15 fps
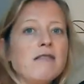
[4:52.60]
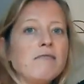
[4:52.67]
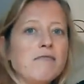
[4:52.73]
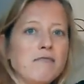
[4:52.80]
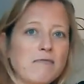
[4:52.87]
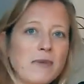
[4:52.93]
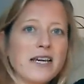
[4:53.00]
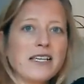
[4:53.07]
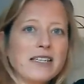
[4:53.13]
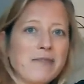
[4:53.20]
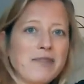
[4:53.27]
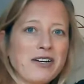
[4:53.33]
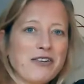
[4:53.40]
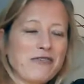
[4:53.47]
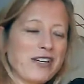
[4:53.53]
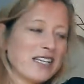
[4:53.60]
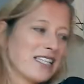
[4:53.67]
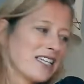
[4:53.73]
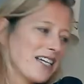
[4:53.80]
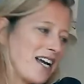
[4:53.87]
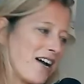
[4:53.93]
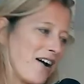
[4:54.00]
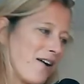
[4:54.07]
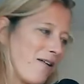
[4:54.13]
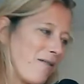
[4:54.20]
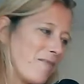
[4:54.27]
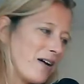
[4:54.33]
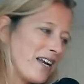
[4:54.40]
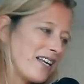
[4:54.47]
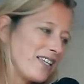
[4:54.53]
Make something of it.
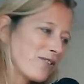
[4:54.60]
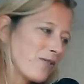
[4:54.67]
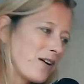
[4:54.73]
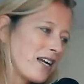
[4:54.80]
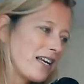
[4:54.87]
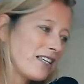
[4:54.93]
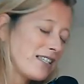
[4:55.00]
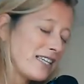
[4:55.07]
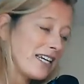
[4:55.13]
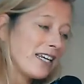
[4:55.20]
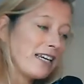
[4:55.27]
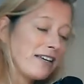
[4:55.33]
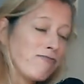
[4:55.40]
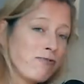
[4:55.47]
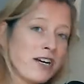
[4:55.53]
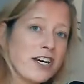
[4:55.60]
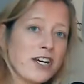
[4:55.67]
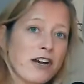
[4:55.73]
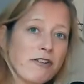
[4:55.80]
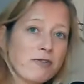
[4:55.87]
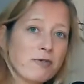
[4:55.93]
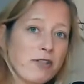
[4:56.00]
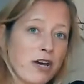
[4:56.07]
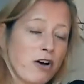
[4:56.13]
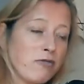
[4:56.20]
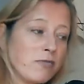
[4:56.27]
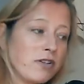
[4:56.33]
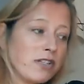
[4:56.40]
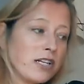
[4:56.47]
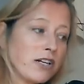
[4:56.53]
And it's quite, it really goes with the whole
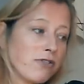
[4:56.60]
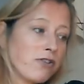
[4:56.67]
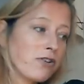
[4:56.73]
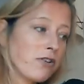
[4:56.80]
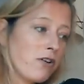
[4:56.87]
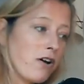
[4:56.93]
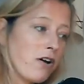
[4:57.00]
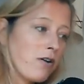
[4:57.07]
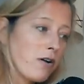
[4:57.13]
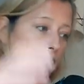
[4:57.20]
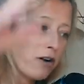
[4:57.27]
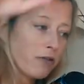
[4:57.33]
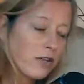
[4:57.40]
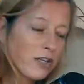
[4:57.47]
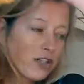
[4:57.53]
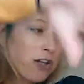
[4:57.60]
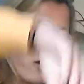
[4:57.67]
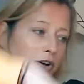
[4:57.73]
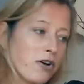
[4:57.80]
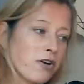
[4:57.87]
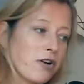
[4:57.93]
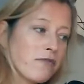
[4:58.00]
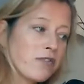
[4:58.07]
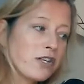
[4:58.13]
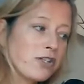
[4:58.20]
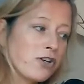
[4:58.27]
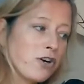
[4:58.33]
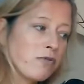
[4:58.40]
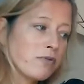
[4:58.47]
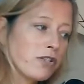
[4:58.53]
music on the that's going on over the
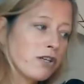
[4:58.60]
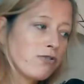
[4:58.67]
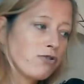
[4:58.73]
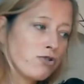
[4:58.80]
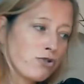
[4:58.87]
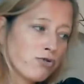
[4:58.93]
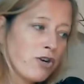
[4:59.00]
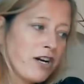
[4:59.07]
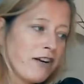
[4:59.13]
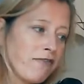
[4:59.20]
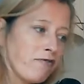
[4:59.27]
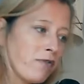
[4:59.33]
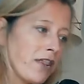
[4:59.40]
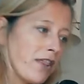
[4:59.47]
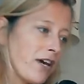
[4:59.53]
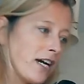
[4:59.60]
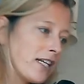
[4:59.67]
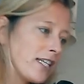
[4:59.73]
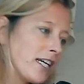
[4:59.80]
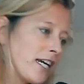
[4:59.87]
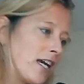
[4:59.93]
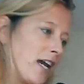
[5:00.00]
top. So drive with that.